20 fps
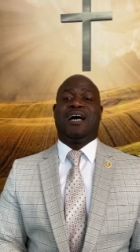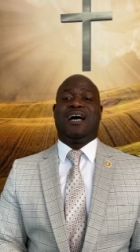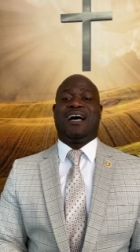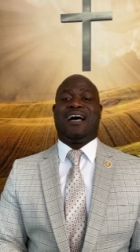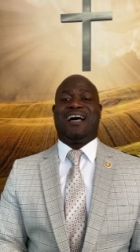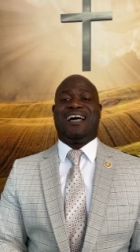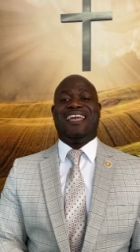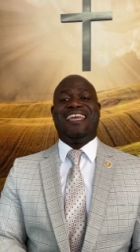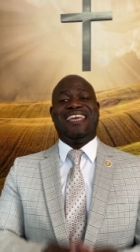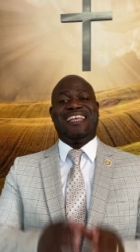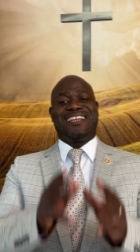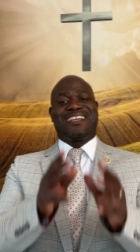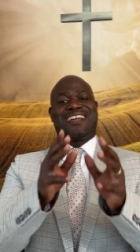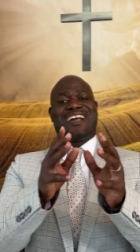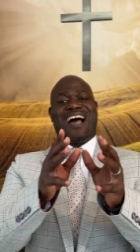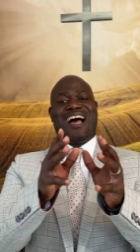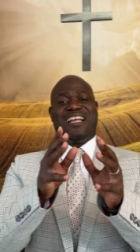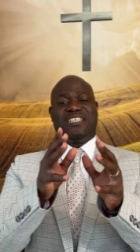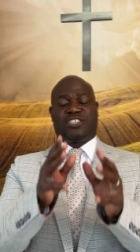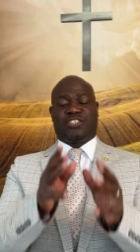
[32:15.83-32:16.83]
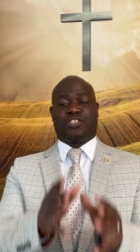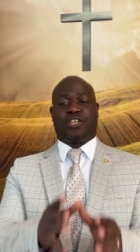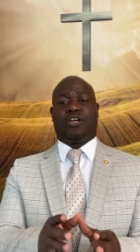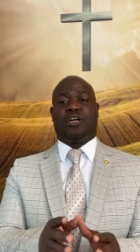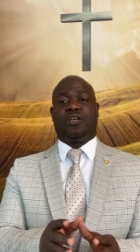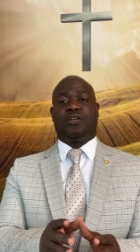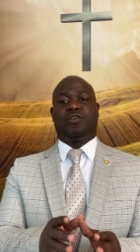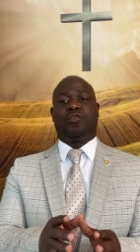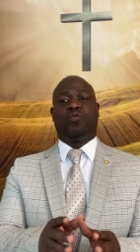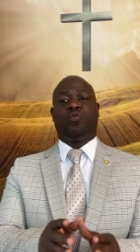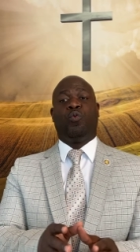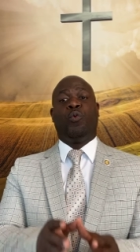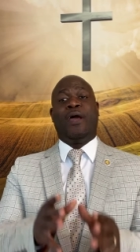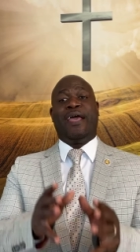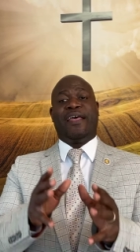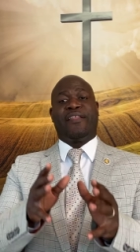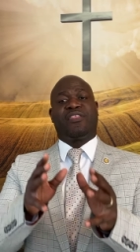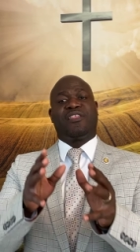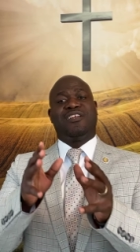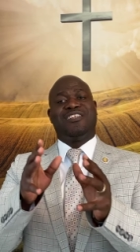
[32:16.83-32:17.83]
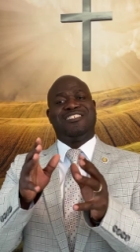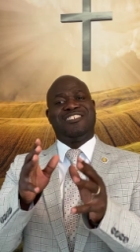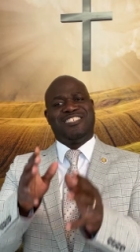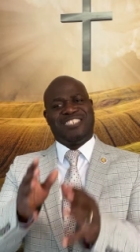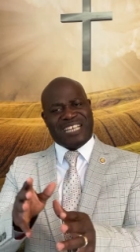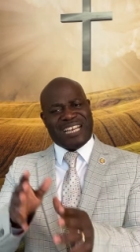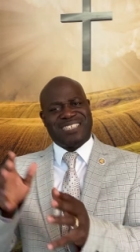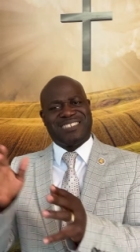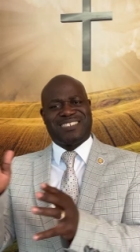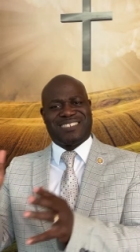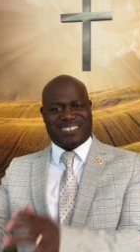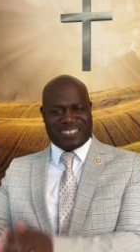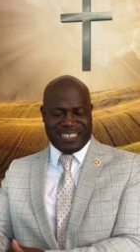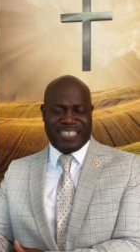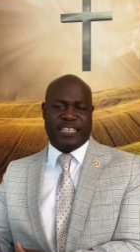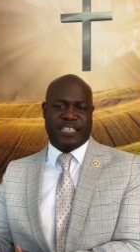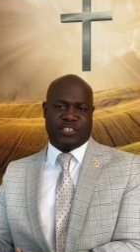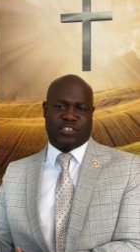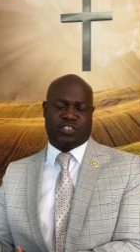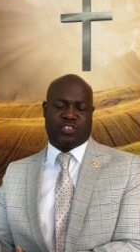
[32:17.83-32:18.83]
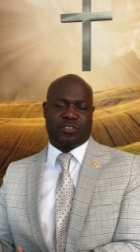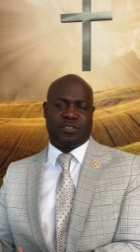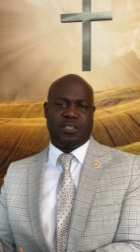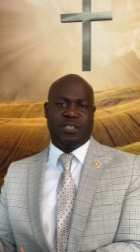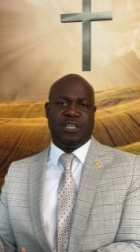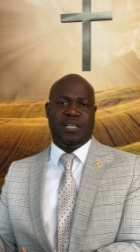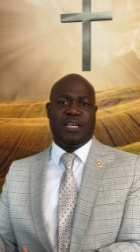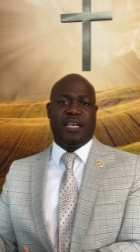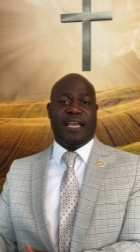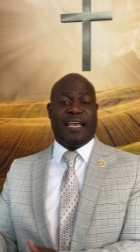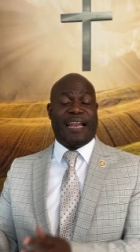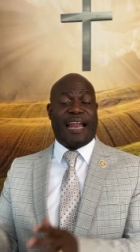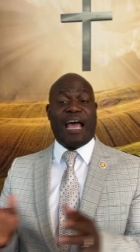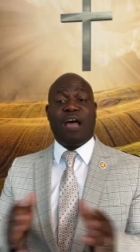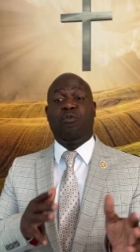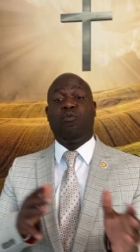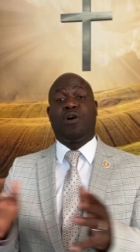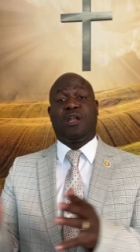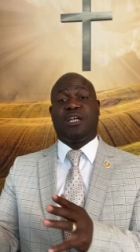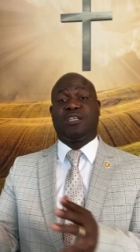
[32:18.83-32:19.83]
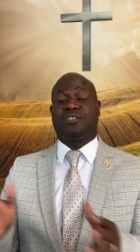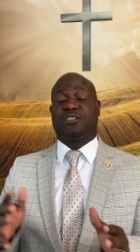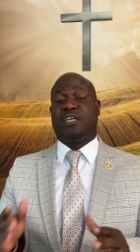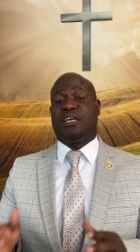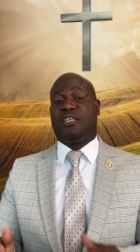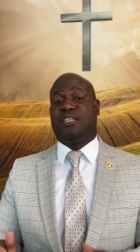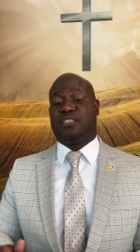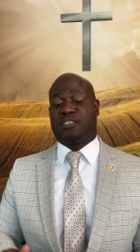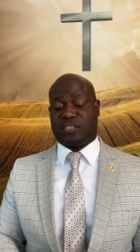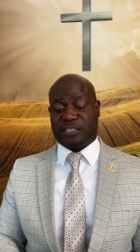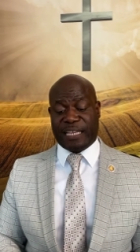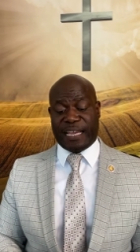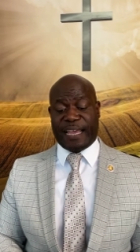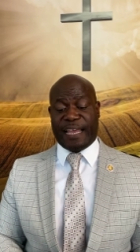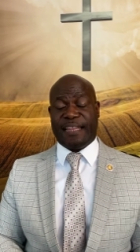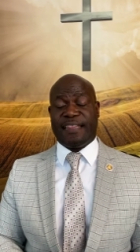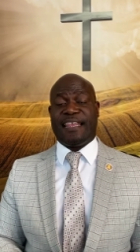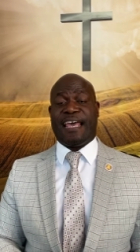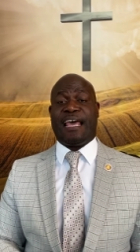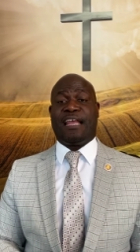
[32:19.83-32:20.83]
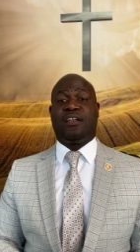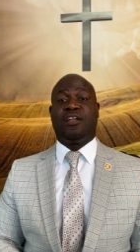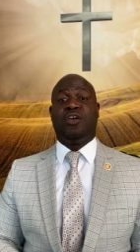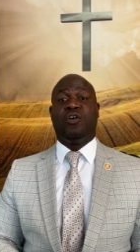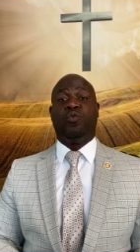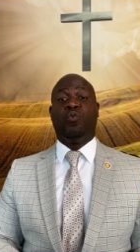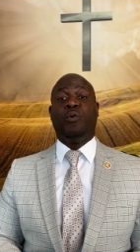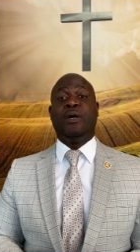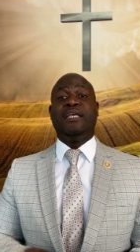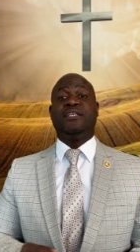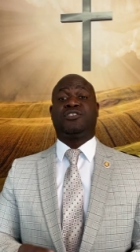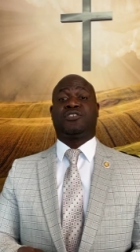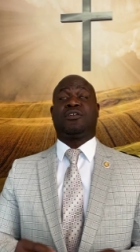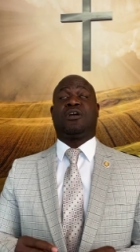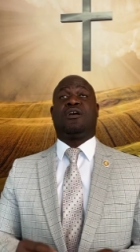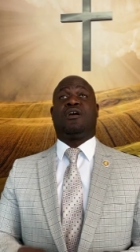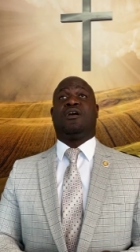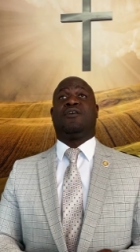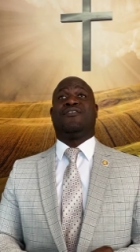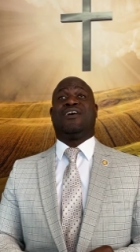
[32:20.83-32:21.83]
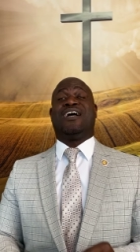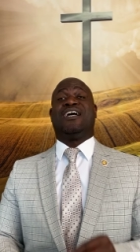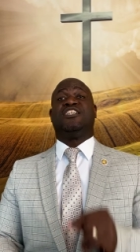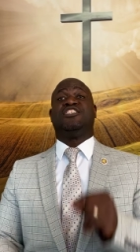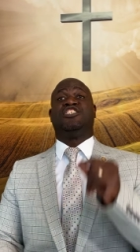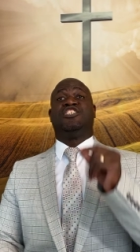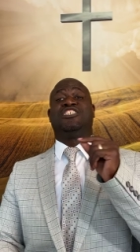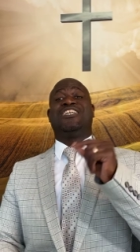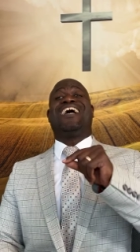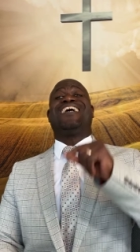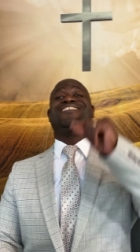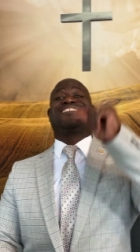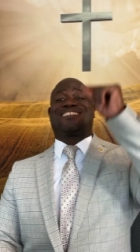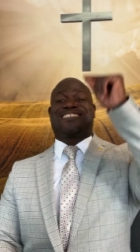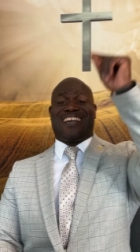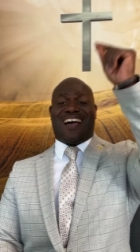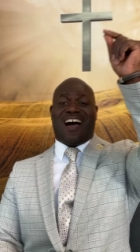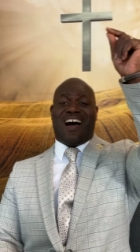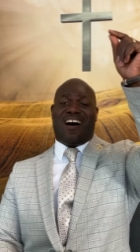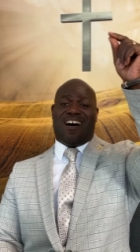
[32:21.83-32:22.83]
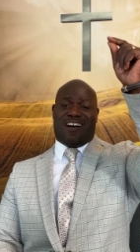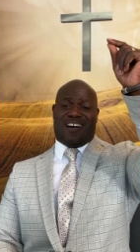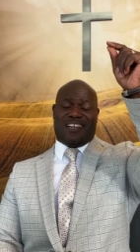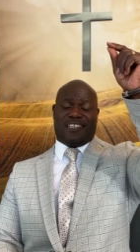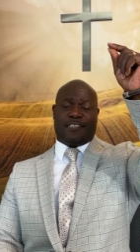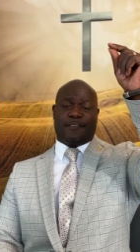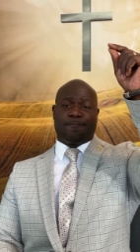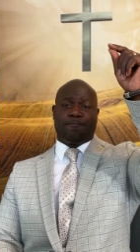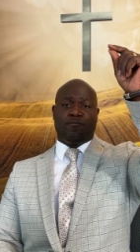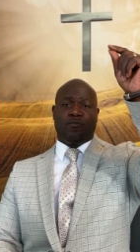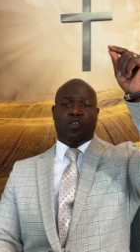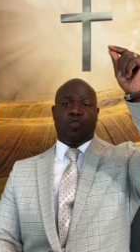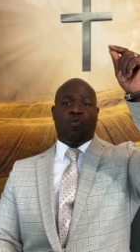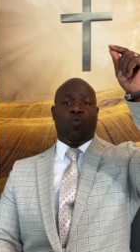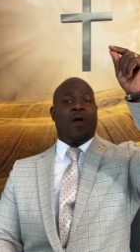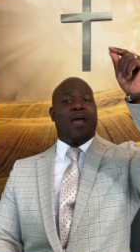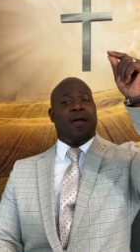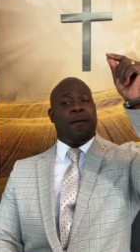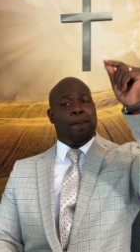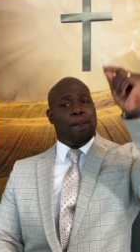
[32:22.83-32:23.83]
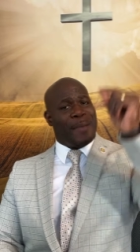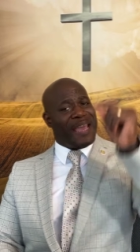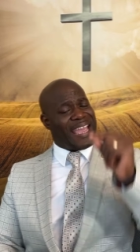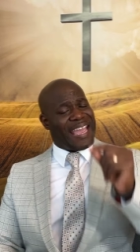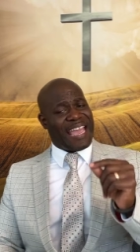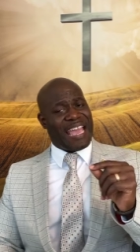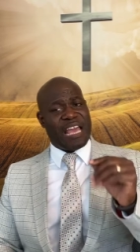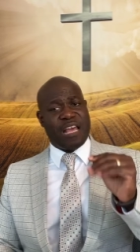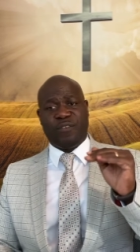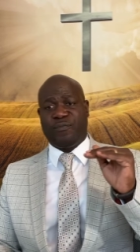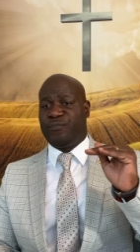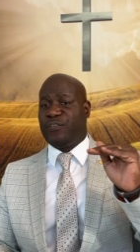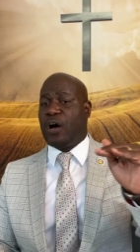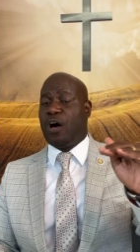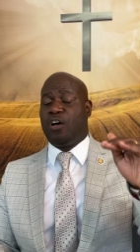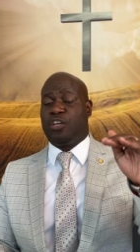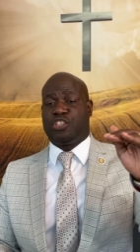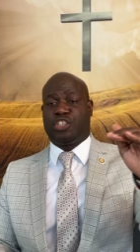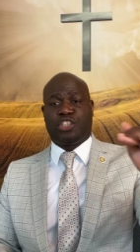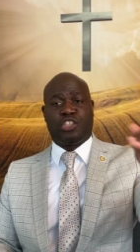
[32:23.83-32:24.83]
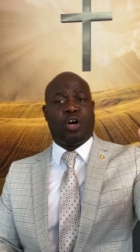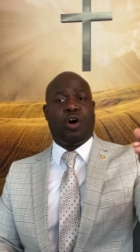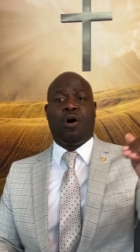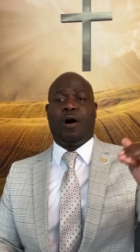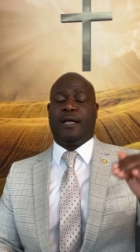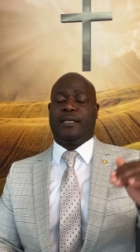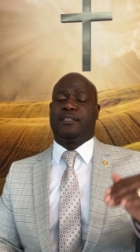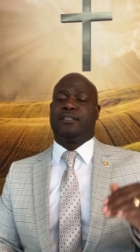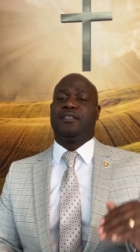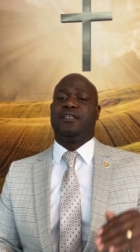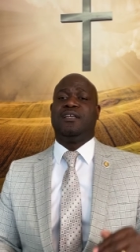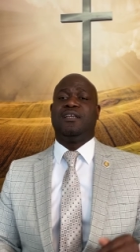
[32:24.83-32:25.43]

uh, in concert with justice. And I want us to understand that we serve a just God. Where man falls short,